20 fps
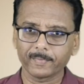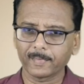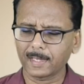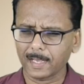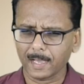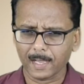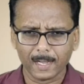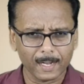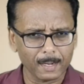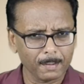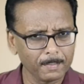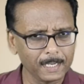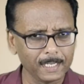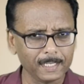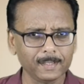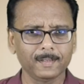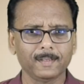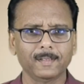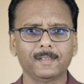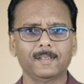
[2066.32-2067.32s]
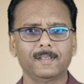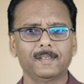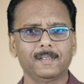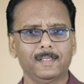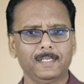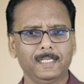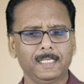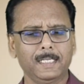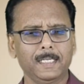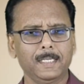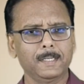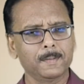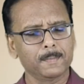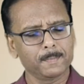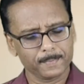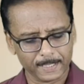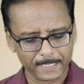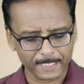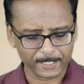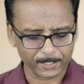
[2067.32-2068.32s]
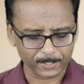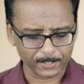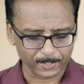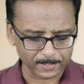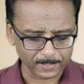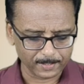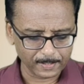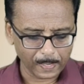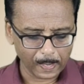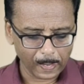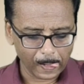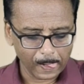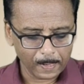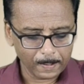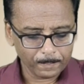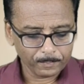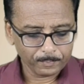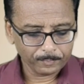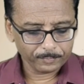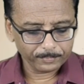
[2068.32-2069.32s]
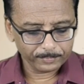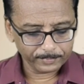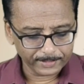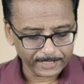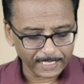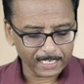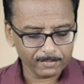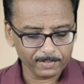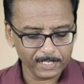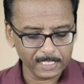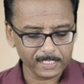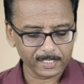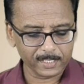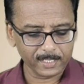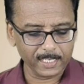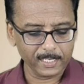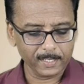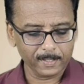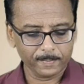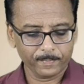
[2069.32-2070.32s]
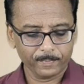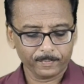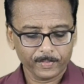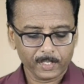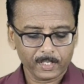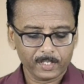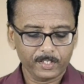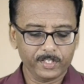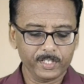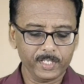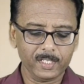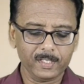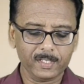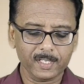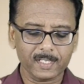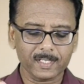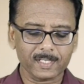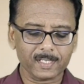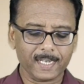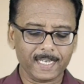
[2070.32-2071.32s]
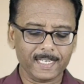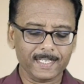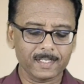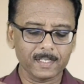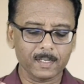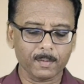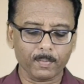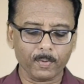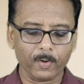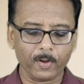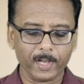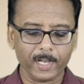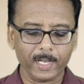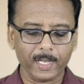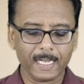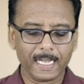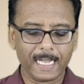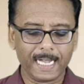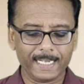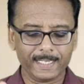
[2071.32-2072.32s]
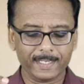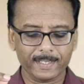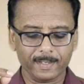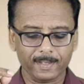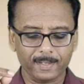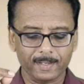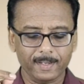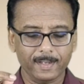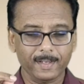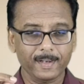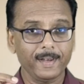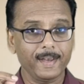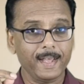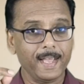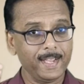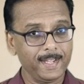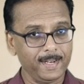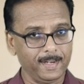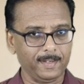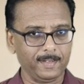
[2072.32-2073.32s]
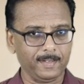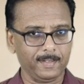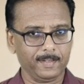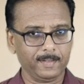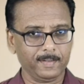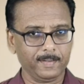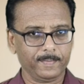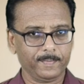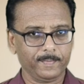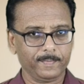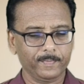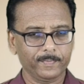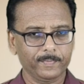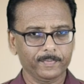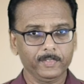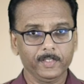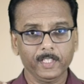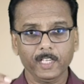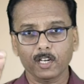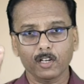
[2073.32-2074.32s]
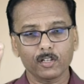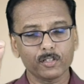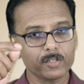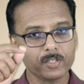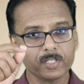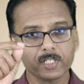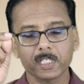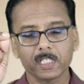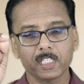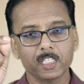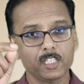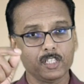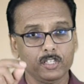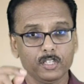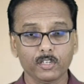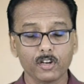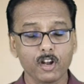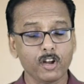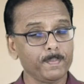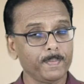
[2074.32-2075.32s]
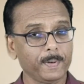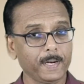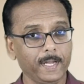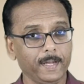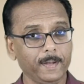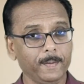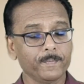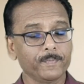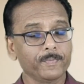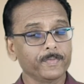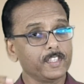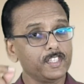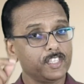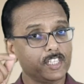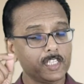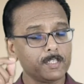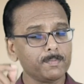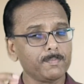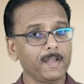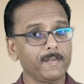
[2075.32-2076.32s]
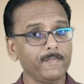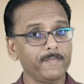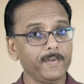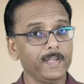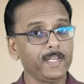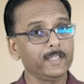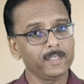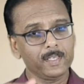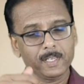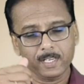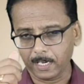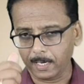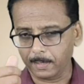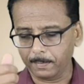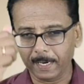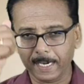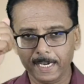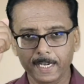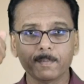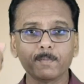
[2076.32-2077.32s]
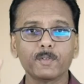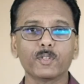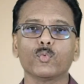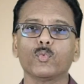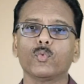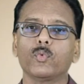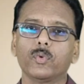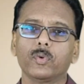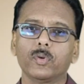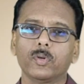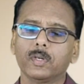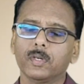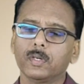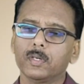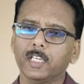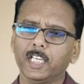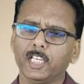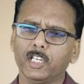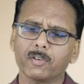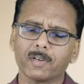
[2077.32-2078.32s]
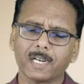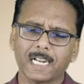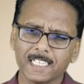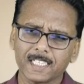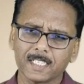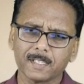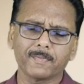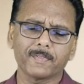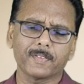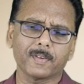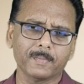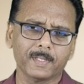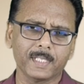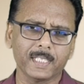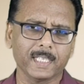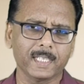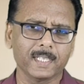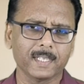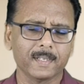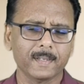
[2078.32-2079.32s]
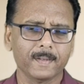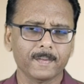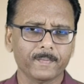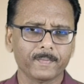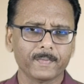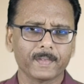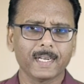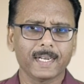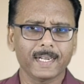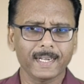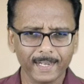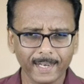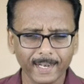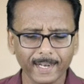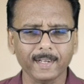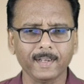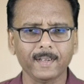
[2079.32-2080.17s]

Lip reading: Amen. Praise God. Then we see Jesus raised the boy at 9. There also Jesus did not pray. Just by faith, he made him to, you know, rise up from the dead.